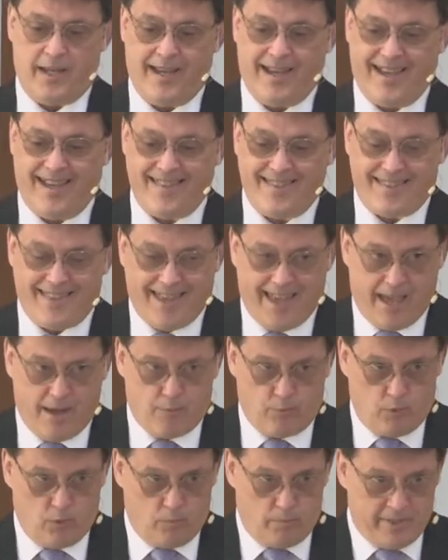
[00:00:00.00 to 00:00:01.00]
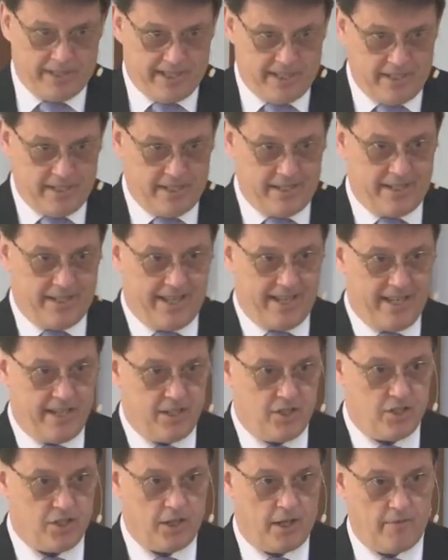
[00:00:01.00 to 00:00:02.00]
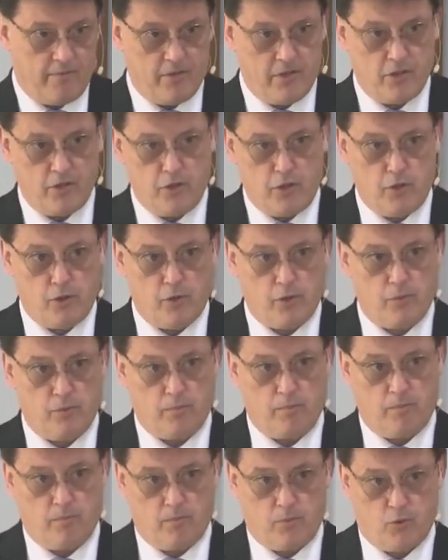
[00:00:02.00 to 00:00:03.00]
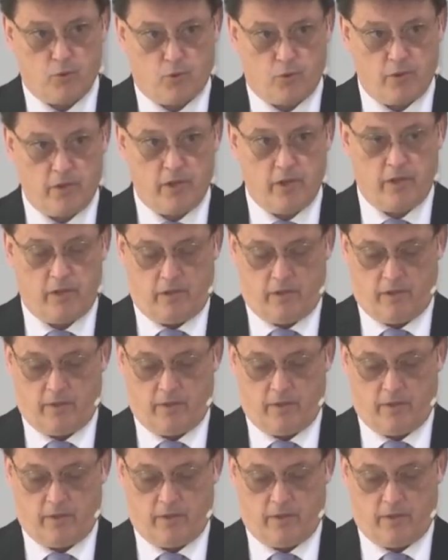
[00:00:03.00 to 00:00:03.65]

and that will begin a seven year treaty.